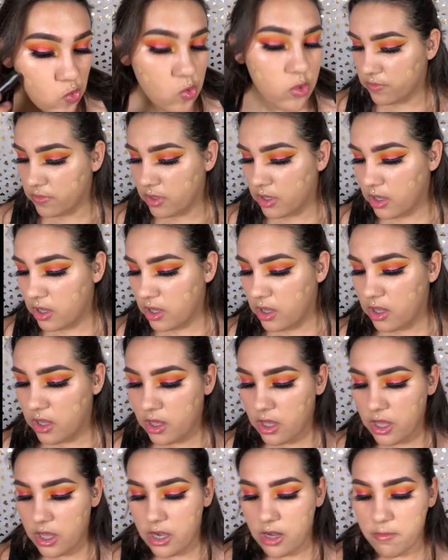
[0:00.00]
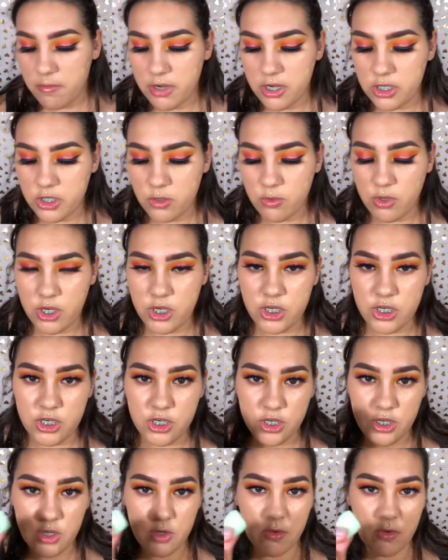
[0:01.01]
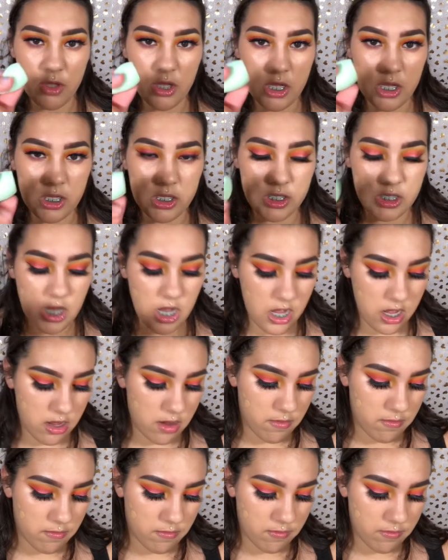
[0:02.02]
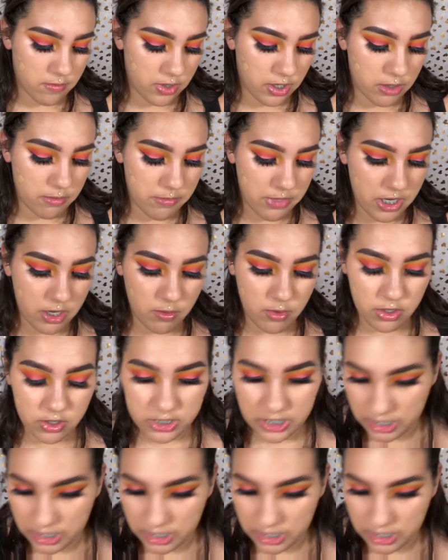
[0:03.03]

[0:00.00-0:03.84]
And I'm going to switch to this little mini Real